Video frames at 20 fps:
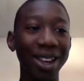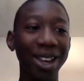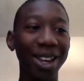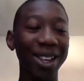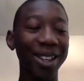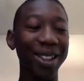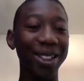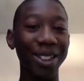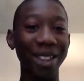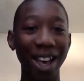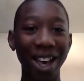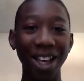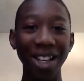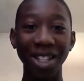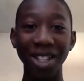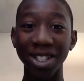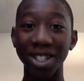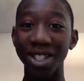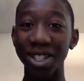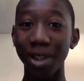And that
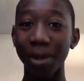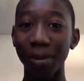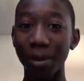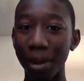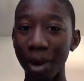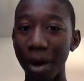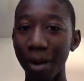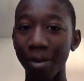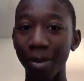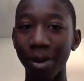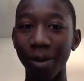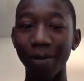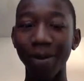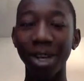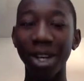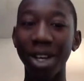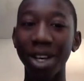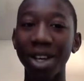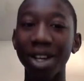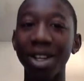is the problem,
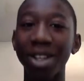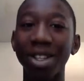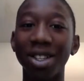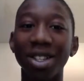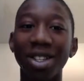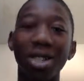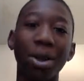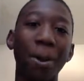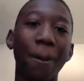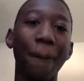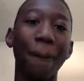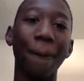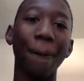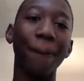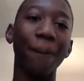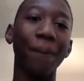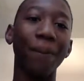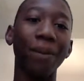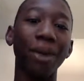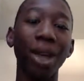because
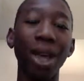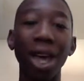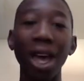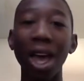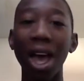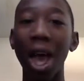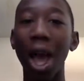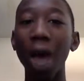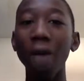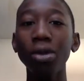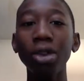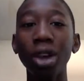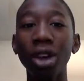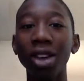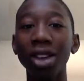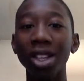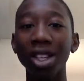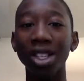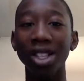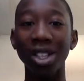how
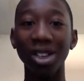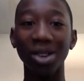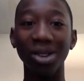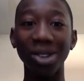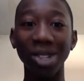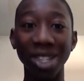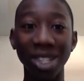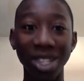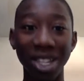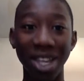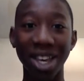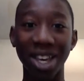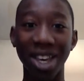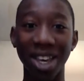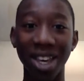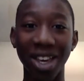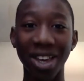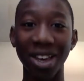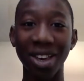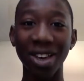long is it going to
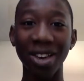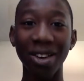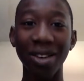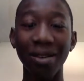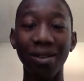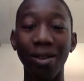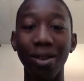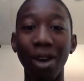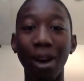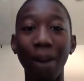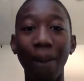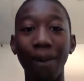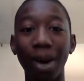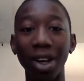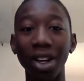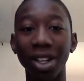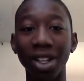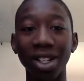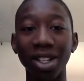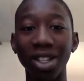take for
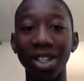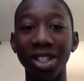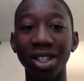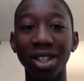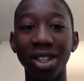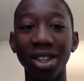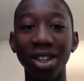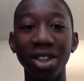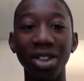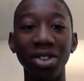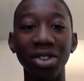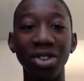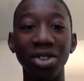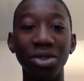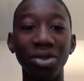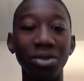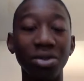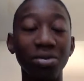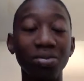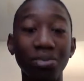Among Us
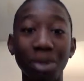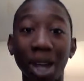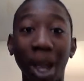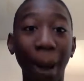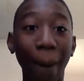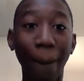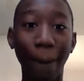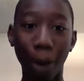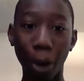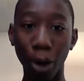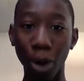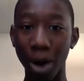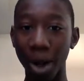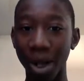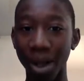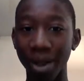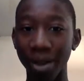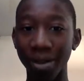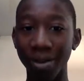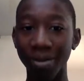to become boring?
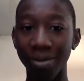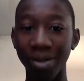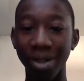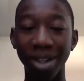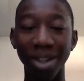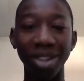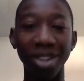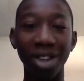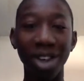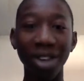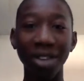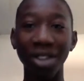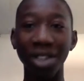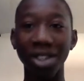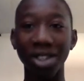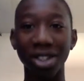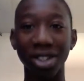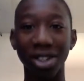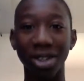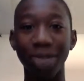Because
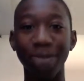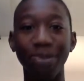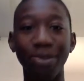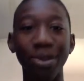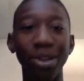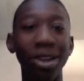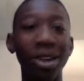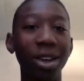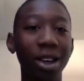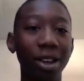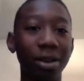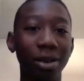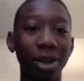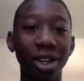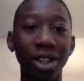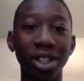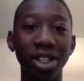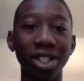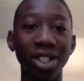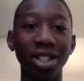obviously, Among
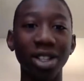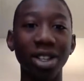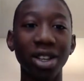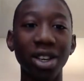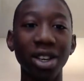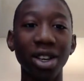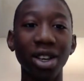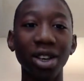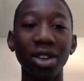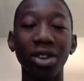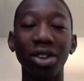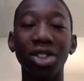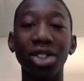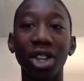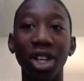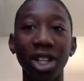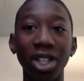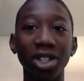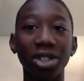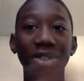Us, you're
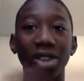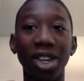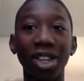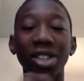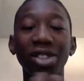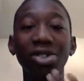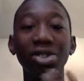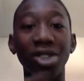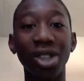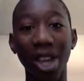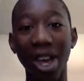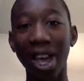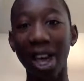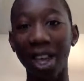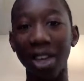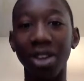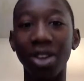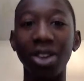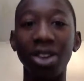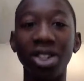trying to get to that,
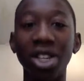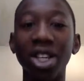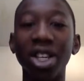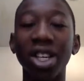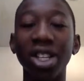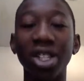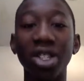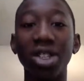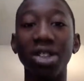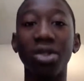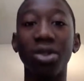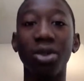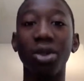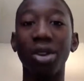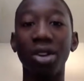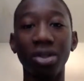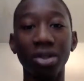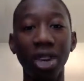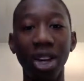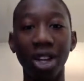and you're trying to get to your
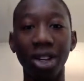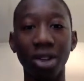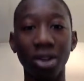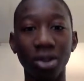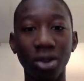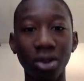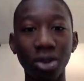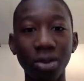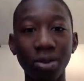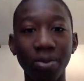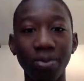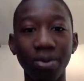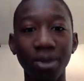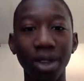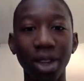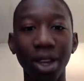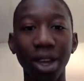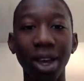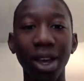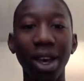own end goal,
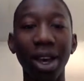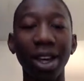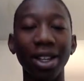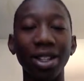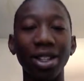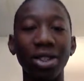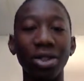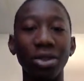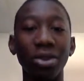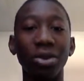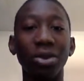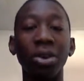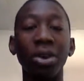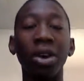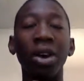and to